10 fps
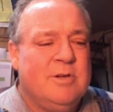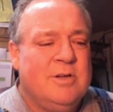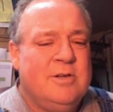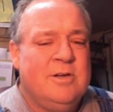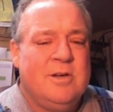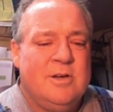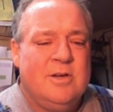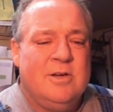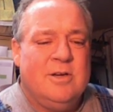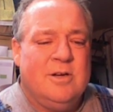good
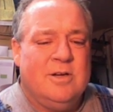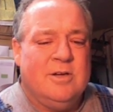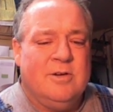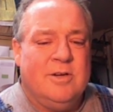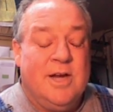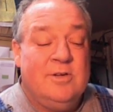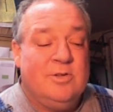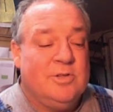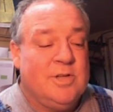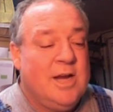
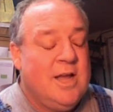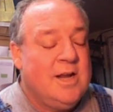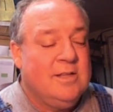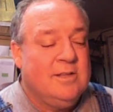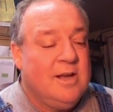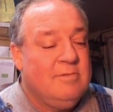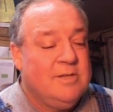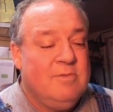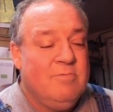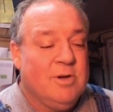credentials, I kind of thought.
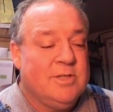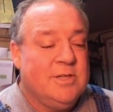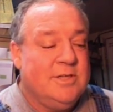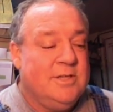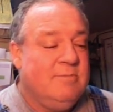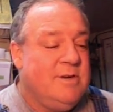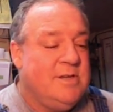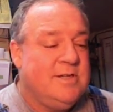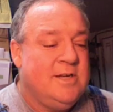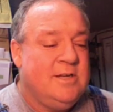Was he works in a gym and he
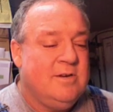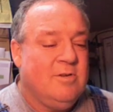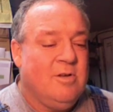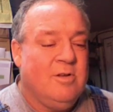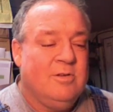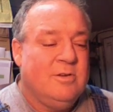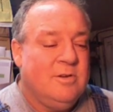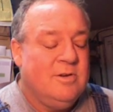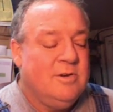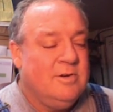sees it all.
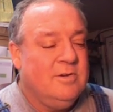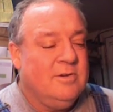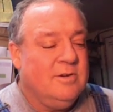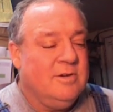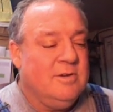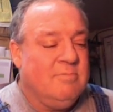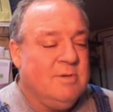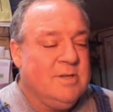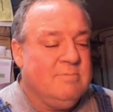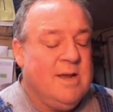That
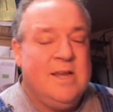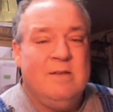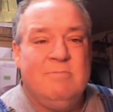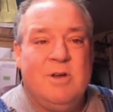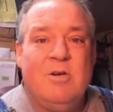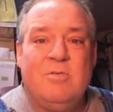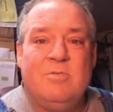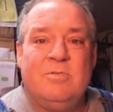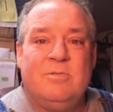must make him know.